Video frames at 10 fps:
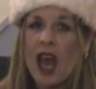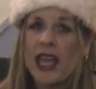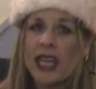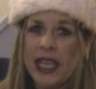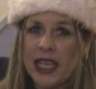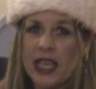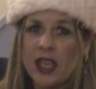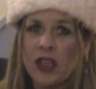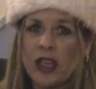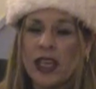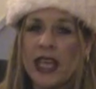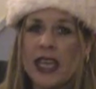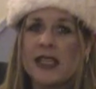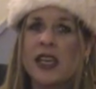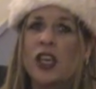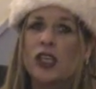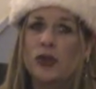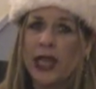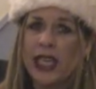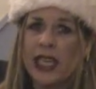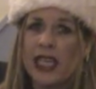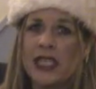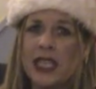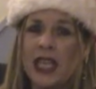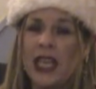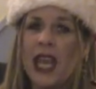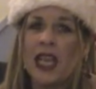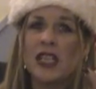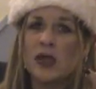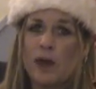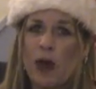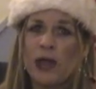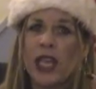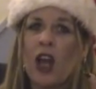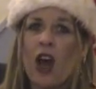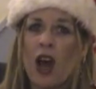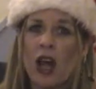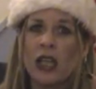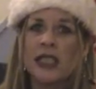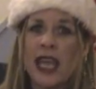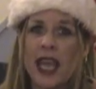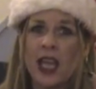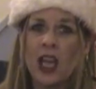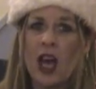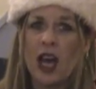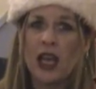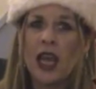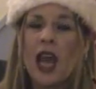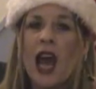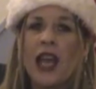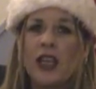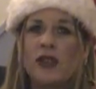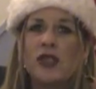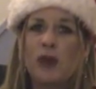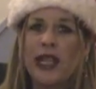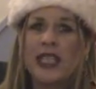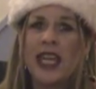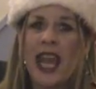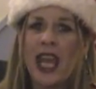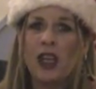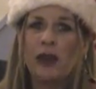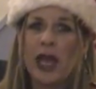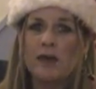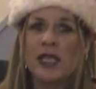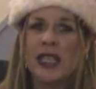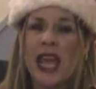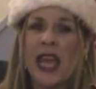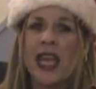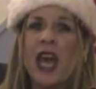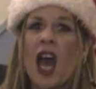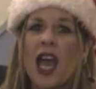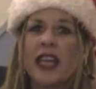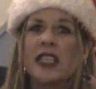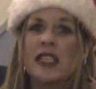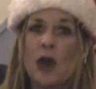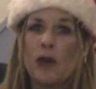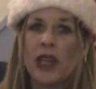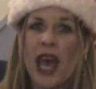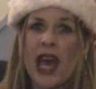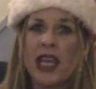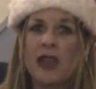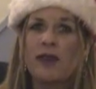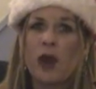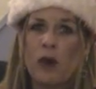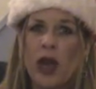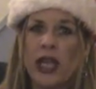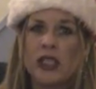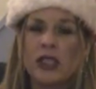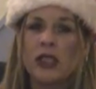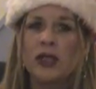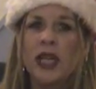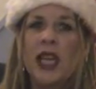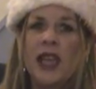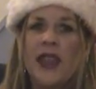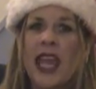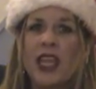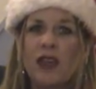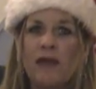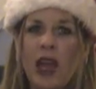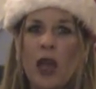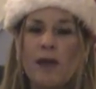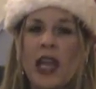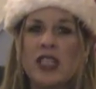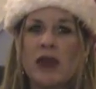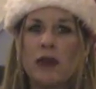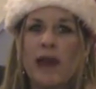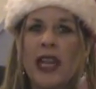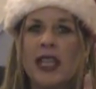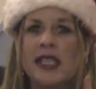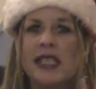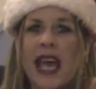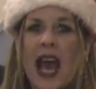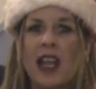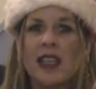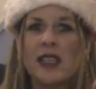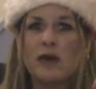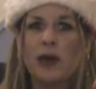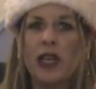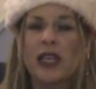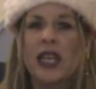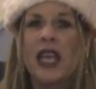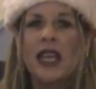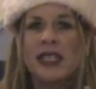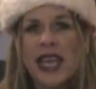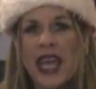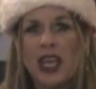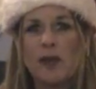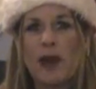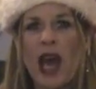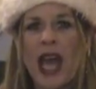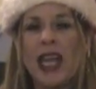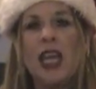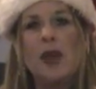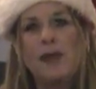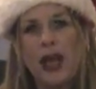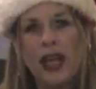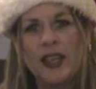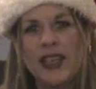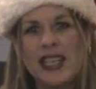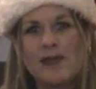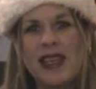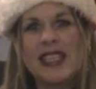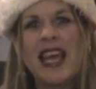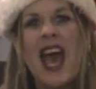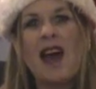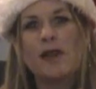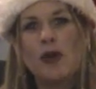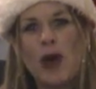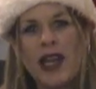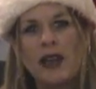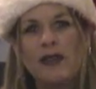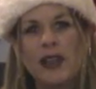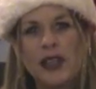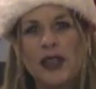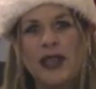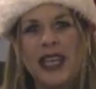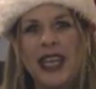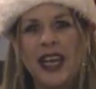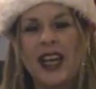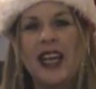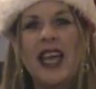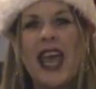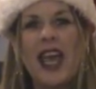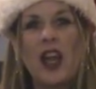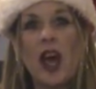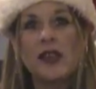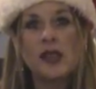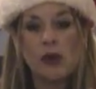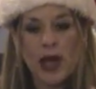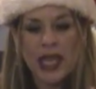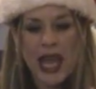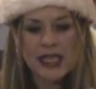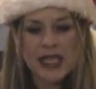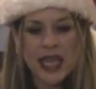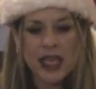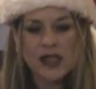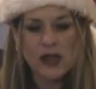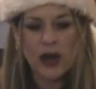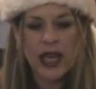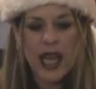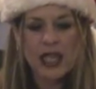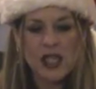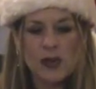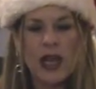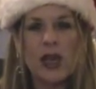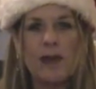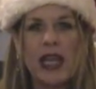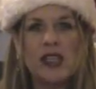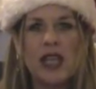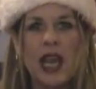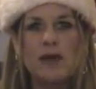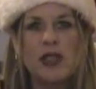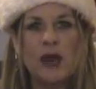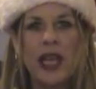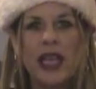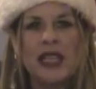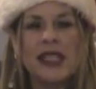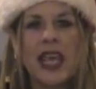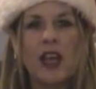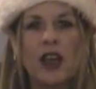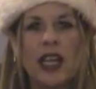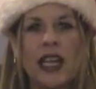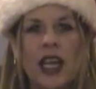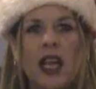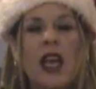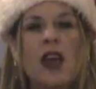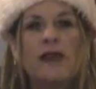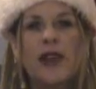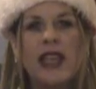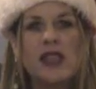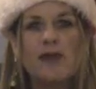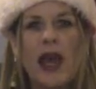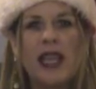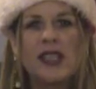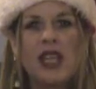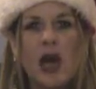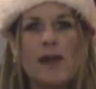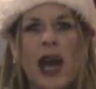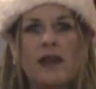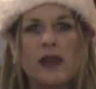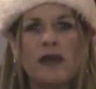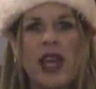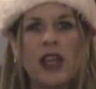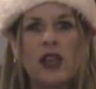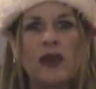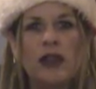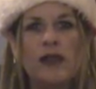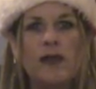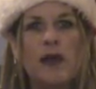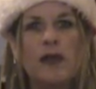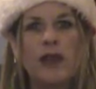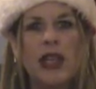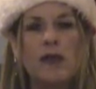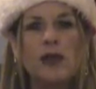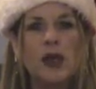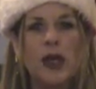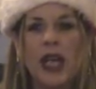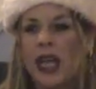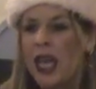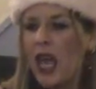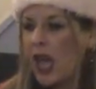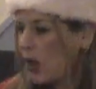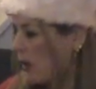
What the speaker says: I eat it in cookies, drink it in tea, and smoke it all day long. I use 28 grams a day. I could double that if I wanted to. Thank you very much, everybody. This is Alison Myrden saying goodbye. Merry Christmas. Have a wonderful New Year. And also, one last thing, sorry, I just wanted to mention, and I'm sorry I didn't say it earlier, friends of mine stopped by from Vancouver from the Freedom Tour, and I